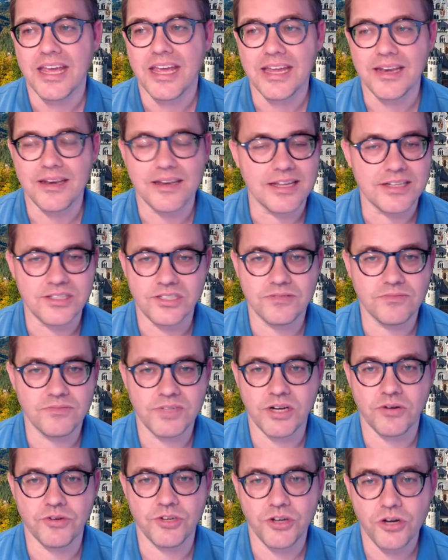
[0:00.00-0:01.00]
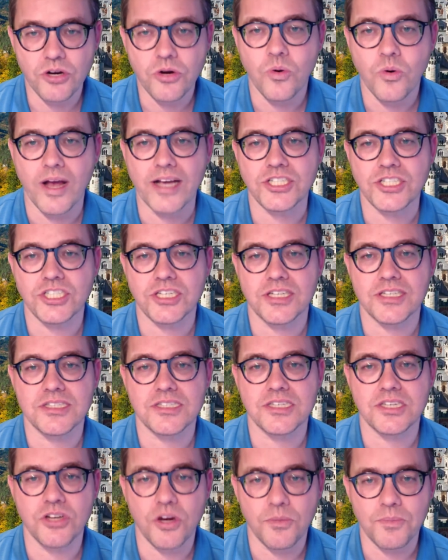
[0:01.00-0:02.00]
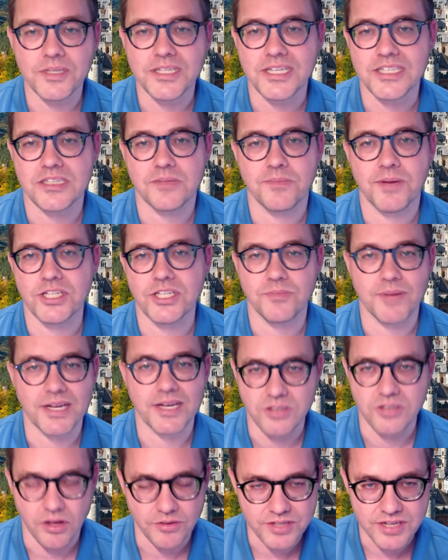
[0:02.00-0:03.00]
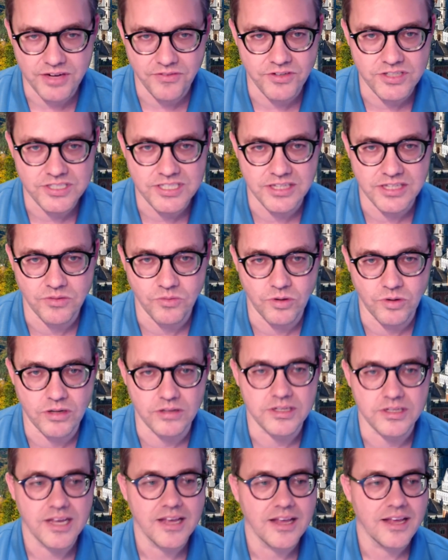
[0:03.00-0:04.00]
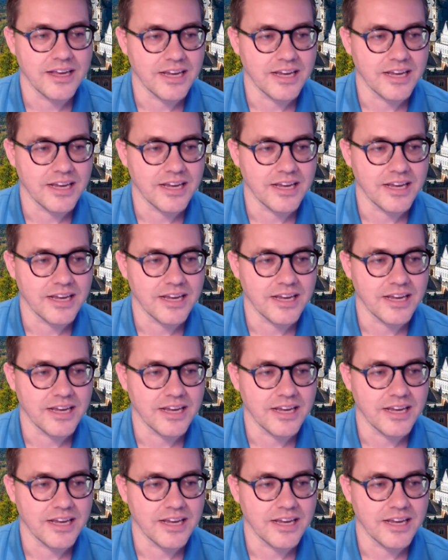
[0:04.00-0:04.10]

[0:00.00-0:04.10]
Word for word: It, it, you know, your questions, your participation makes all the difference in the world.